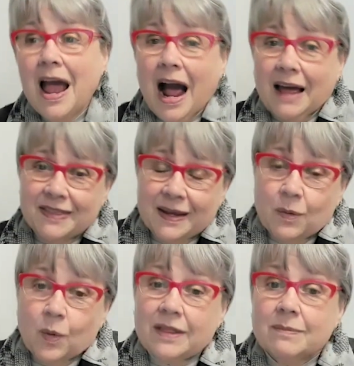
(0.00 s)
I think
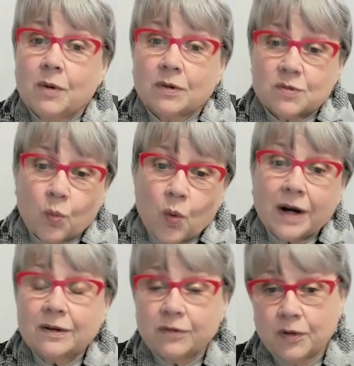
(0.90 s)
one of the most
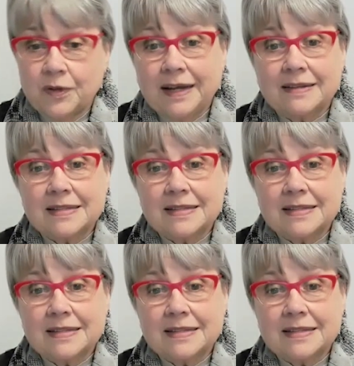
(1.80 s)
wonderful things,